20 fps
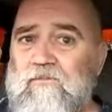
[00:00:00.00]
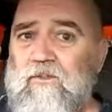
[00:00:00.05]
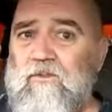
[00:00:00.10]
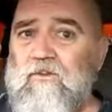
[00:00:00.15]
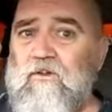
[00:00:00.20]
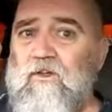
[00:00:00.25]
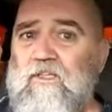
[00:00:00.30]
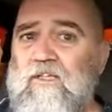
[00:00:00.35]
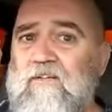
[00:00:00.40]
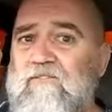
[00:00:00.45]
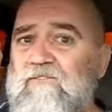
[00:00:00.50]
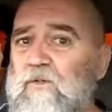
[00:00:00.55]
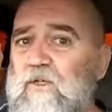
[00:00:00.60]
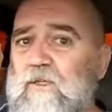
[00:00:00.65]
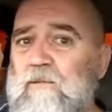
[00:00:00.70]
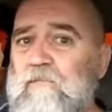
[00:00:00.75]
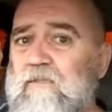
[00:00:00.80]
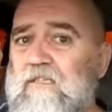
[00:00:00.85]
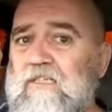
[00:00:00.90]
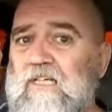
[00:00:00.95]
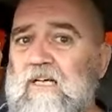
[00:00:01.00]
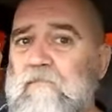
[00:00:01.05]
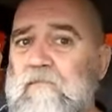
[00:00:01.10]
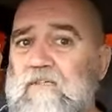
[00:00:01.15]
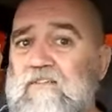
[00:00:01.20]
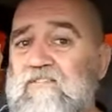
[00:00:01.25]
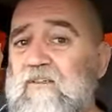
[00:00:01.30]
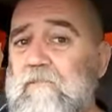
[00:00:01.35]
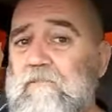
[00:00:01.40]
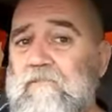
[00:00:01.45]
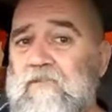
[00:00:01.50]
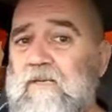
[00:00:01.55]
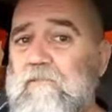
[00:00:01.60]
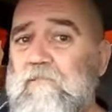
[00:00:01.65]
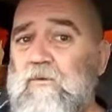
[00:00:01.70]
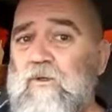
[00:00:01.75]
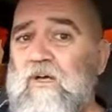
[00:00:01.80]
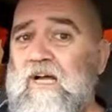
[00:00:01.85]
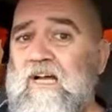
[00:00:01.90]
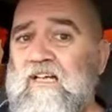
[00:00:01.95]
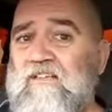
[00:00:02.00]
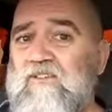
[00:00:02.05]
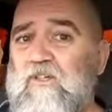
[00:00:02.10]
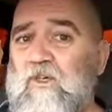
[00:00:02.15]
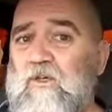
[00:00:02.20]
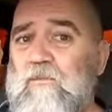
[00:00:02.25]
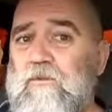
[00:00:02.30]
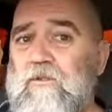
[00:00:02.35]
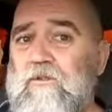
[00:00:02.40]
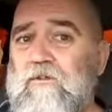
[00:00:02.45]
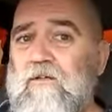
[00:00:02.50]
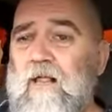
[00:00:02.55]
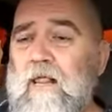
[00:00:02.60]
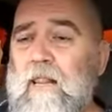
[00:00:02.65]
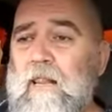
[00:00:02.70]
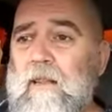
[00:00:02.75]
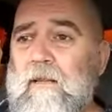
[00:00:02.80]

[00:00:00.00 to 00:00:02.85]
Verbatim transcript: they're looking for him to come in September, October.